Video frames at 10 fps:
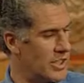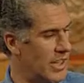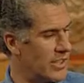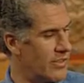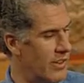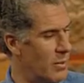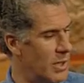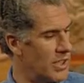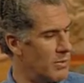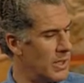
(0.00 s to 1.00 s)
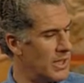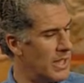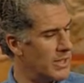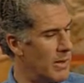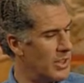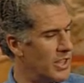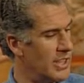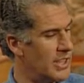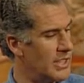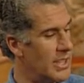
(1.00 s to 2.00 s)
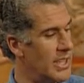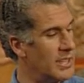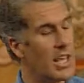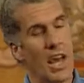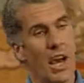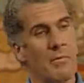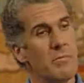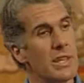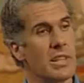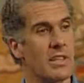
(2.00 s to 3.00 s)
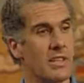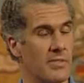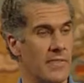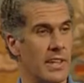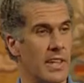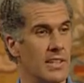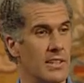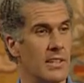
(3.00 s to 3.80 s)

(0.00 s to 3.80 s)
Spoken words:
dictionary which says about Jesus that he's a mythical figure